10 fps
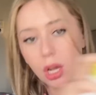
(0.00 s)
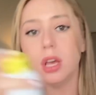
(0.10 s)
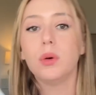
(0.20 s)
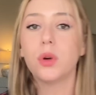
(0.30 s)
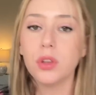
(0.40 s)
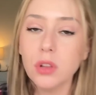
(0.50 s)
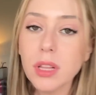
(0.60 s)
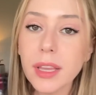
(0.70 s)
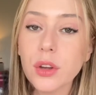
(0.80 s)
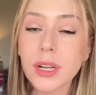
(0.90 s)
where you look
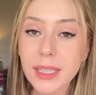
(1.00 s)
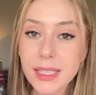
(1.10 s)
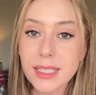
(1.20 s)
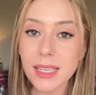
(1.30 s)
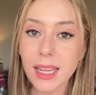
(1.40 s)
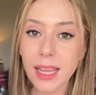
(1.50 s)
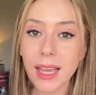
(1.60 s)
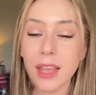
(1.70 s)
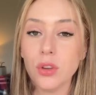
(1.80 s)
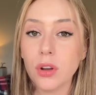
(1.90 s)
like you're glistening
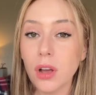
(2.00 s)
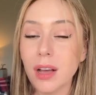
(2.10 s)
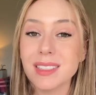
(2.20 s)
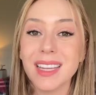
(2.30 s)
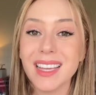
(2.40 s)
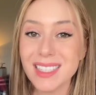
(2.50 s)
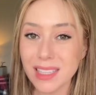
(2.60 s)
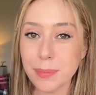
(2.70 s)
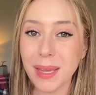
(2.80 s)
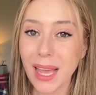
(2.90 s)
and you're causing a
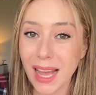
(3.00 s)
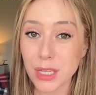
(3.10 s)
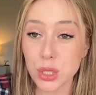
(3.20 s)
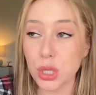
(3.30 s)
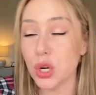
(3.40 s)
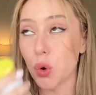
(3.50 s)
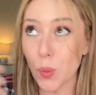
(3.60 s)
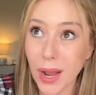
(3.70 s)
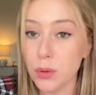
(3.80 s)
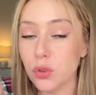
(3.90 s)
slipping hazard
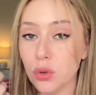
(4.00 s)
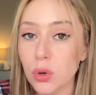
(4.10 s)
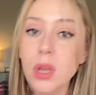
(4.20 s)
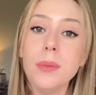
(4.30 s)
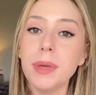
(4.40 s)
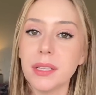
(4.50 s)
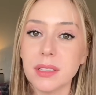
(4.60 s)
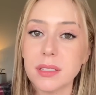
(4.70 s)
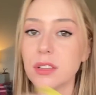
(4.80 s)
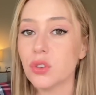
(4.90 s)
around you because the
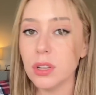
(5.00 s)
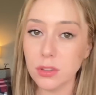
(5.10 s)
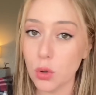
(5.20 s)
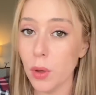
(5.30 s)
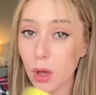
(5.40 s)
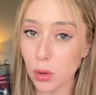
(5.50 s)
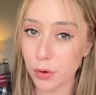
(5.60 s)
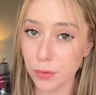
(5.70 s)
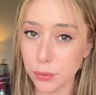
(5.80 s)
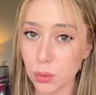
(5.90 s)
sunscreen is going all over
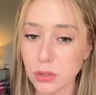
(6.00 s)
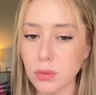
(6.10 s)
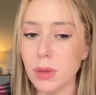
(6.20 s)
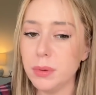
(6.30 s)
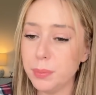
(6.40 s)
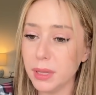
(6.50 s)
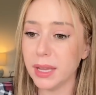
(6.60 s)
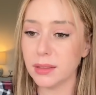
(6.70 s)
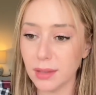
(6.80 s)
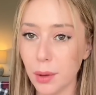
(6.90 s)
the floor. So maybe put like
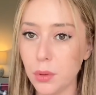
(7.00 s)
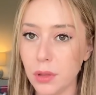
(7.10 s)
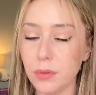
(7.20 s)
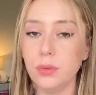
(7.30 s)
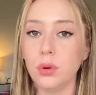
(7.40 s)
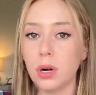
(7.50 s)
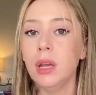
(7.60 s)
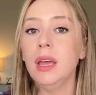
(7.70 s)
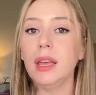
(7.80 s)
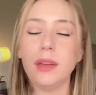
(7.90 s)
a towel on the floor
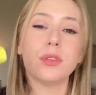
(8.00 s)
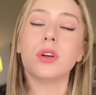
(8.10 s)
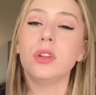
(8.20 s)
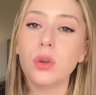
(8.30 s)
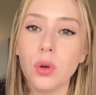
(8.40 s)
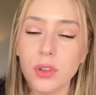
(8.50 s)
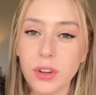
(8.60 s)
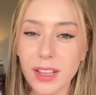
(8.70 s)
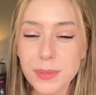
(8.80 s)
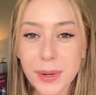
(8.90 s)
if you're going to go the
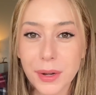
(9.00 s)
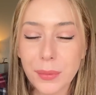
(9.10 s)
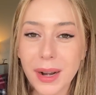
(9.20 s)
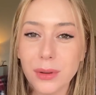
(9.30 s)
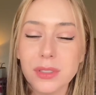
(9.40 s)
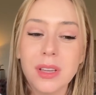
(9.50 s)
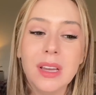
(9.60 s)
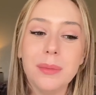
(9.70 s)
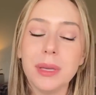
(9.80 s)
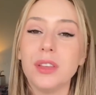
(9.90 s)
transparent route,
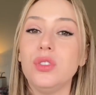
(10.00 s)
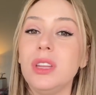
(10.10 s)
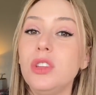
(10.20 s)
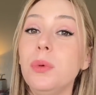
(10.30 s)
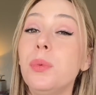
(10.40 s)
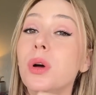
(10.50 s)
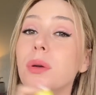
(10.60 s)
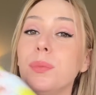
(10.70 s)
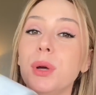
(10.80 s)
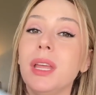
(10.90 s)
because you need to be
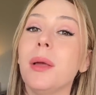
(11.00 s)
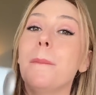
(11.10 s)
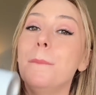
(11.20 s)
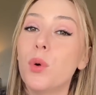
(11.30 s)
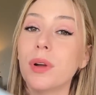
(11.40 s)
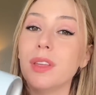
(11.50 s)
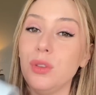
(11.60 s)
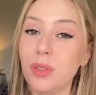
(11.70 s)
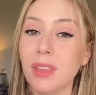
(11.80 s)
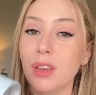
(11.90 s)
putting more than you
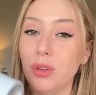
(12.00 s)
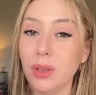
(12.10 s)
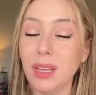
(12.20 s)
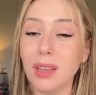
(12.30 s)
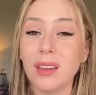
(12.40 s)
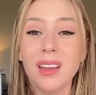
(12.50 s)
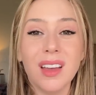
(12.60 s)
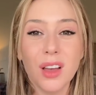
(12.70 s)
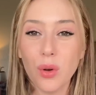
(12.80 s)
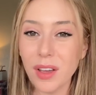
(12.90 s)
think you need.
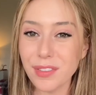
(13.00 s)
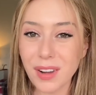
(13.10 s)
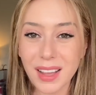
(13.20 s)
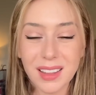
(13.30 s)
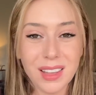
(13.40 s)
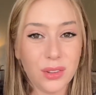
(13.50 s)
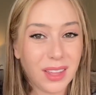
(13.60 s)
Quite frankly, do they